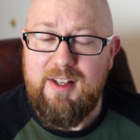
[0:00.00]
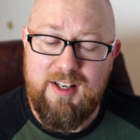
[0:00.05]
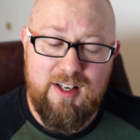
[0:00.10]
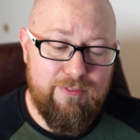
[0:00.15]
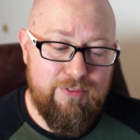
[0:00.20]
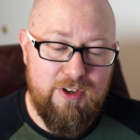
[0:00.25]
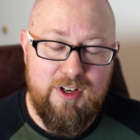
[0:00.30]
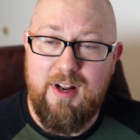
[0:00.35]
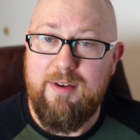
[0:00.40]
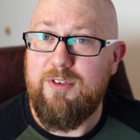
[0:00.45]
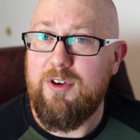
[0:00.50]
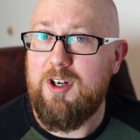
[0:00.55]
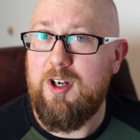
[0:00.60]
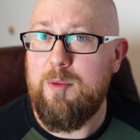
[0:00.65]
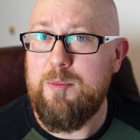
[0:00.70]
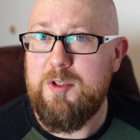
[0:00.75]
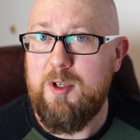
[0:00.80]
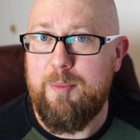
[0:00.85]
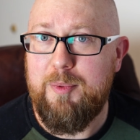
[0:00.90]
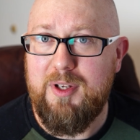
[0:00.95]
And if it never
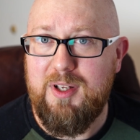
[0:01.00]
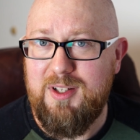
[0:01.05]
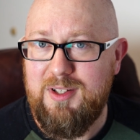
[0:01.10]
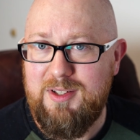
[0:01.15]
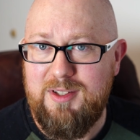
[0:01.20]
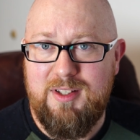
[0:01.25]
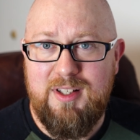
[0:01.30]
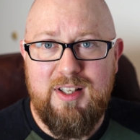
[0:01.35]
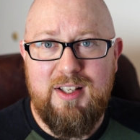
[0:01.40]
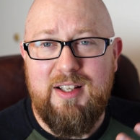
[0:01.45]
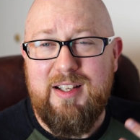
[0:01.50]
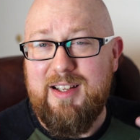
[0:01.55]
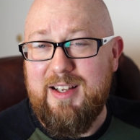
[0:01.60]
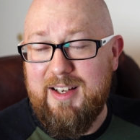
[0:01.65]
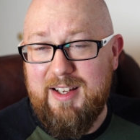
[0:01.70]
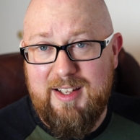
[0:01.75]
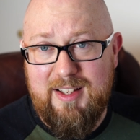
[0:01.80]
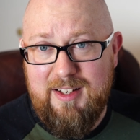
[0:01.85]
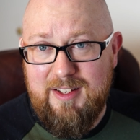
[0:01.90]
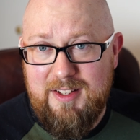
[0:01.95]
comes up again,
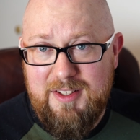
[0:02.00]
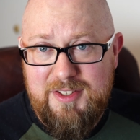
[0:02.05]
again,